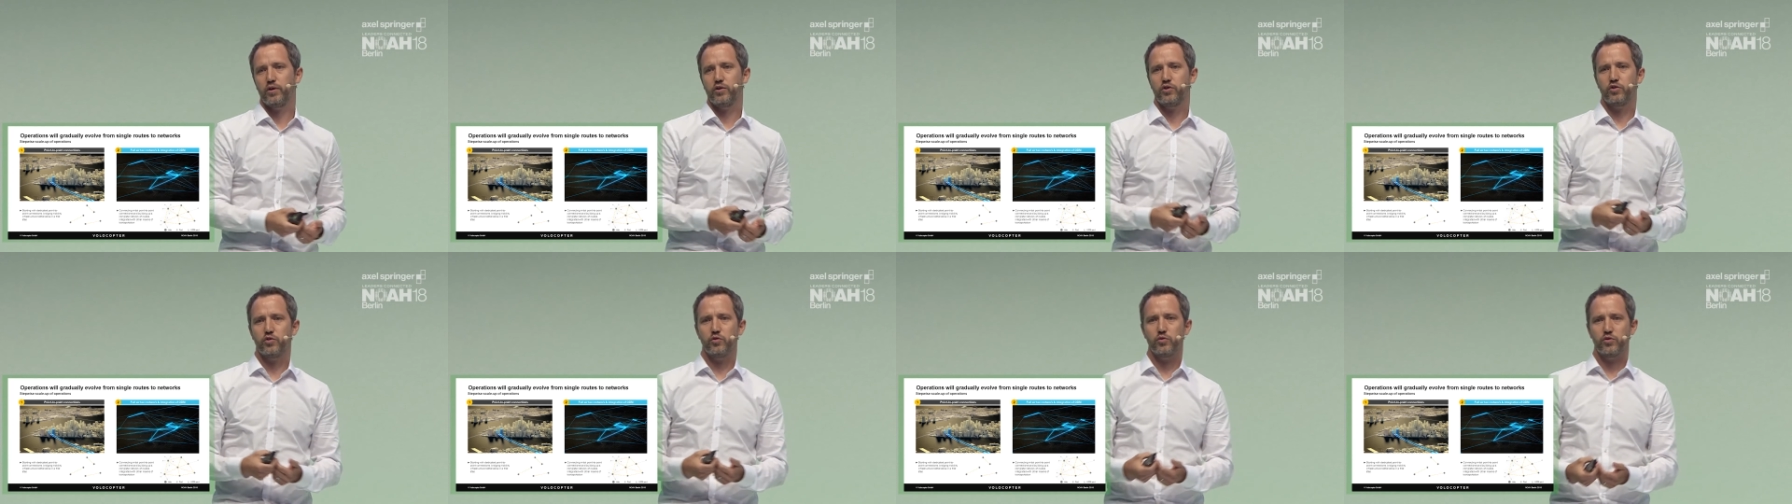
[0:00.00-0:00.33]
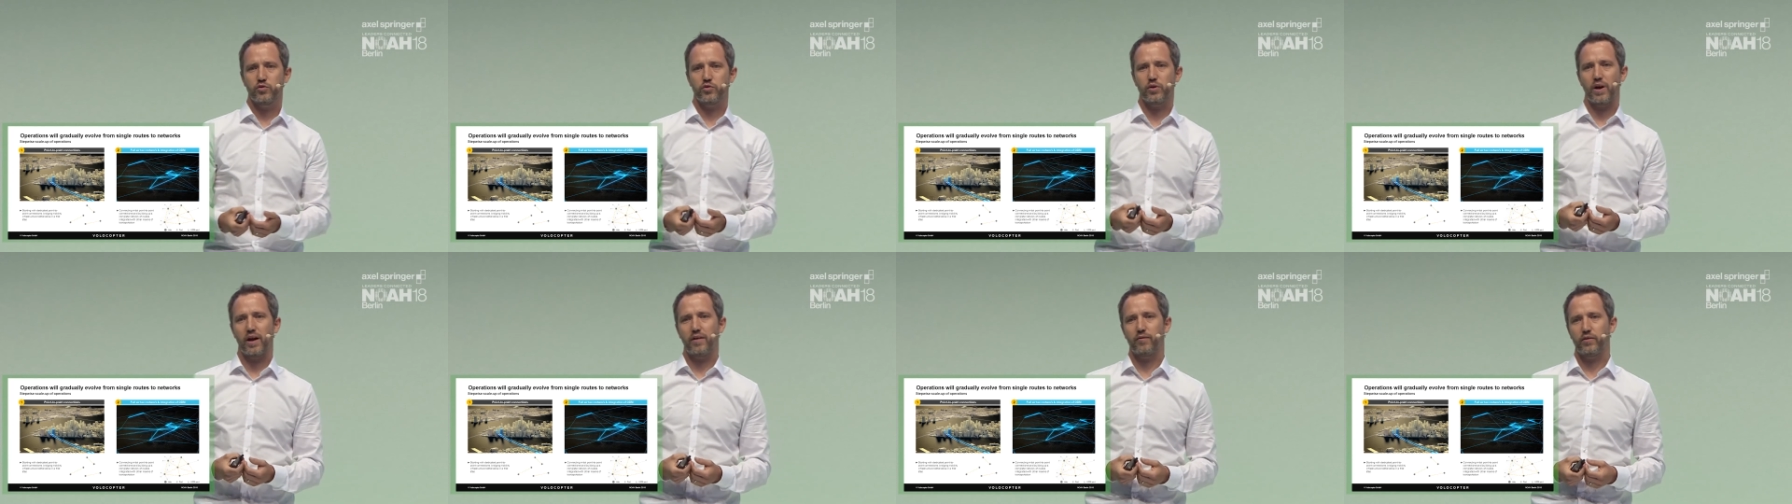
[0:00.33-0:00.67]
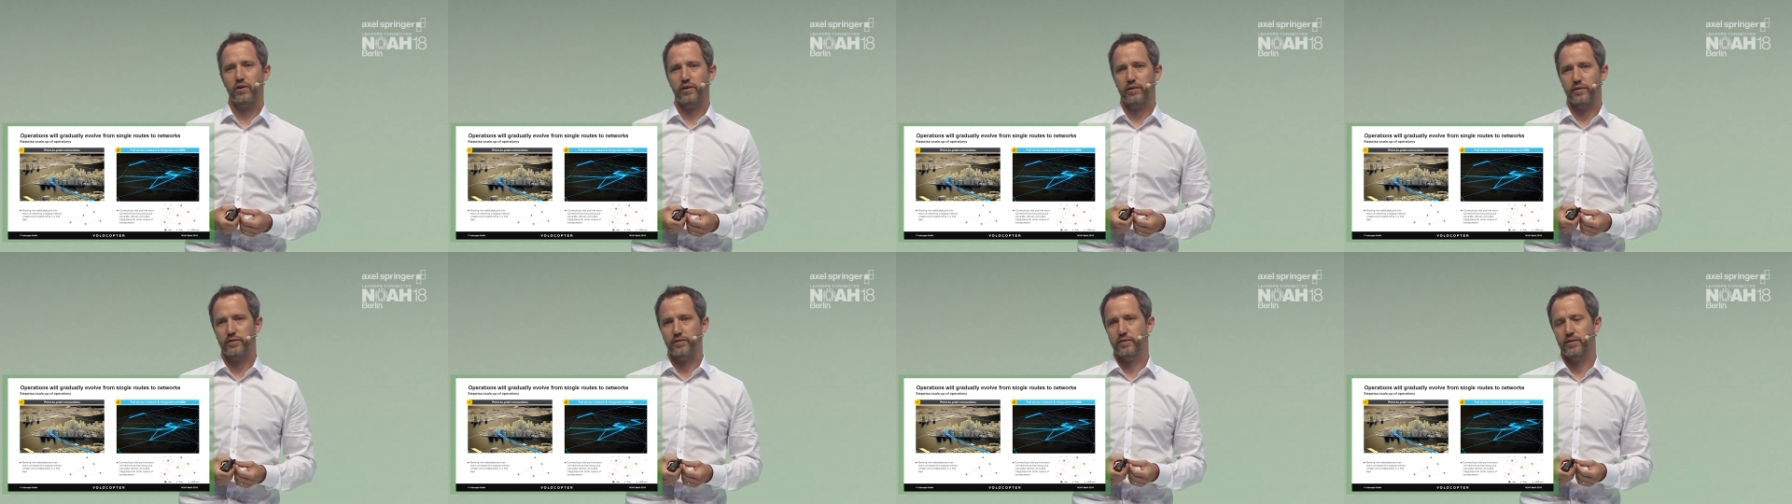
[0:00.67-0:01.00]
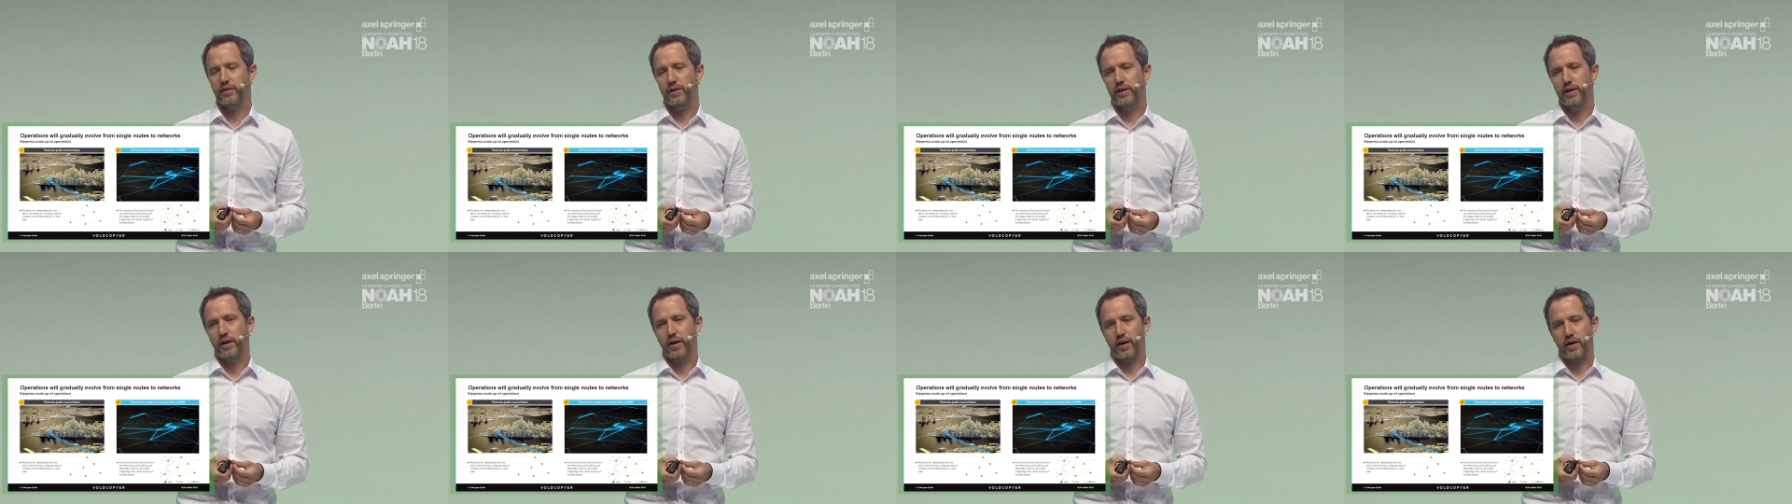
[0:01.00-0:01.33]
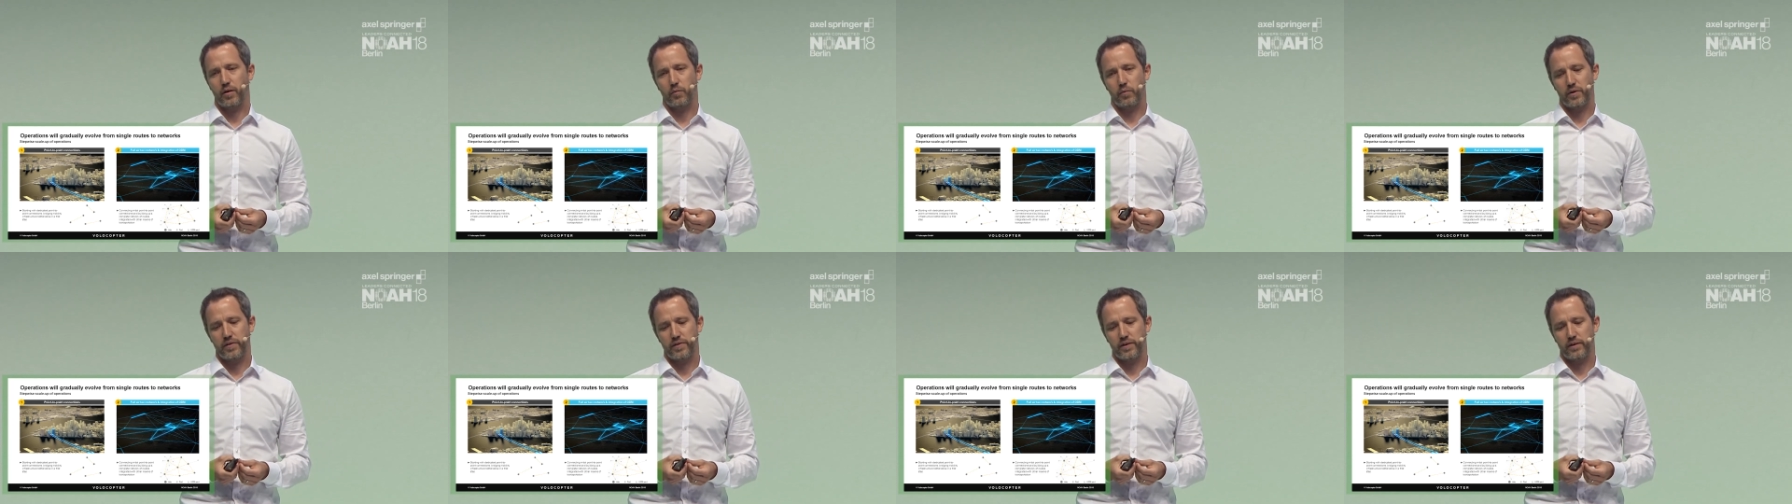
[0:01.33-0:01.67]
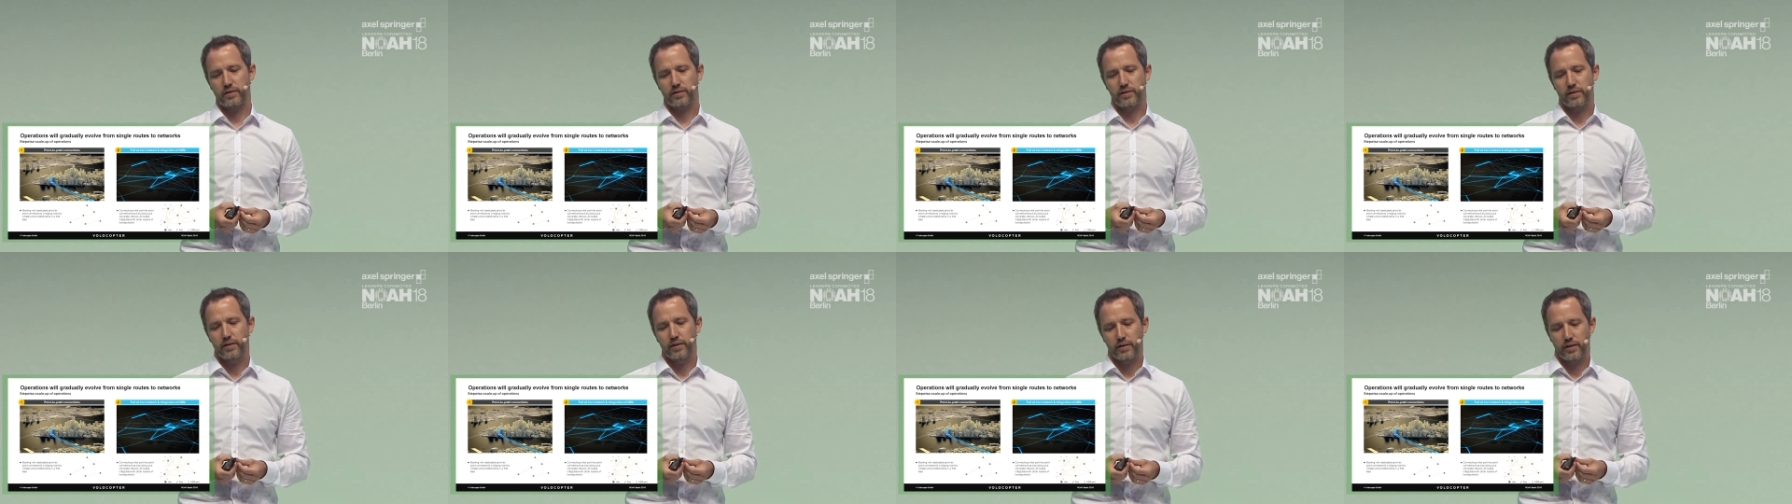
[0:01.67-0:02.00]
to travelers uh,
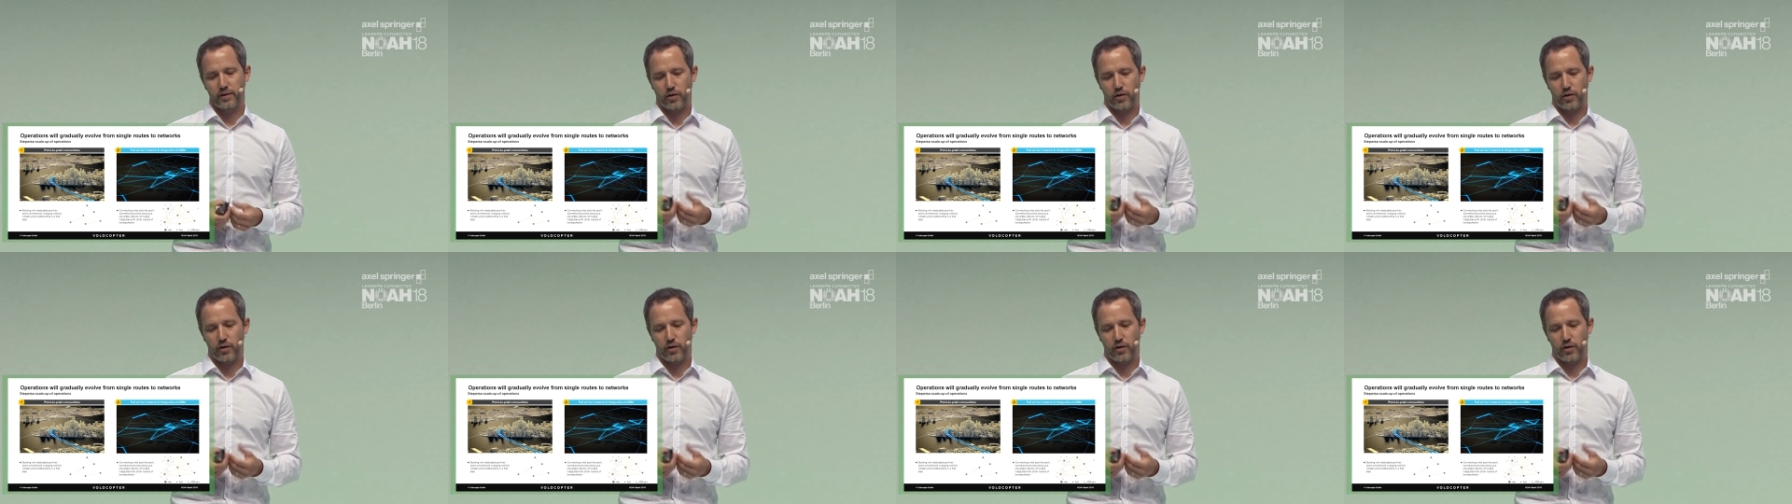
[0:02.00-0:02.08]
within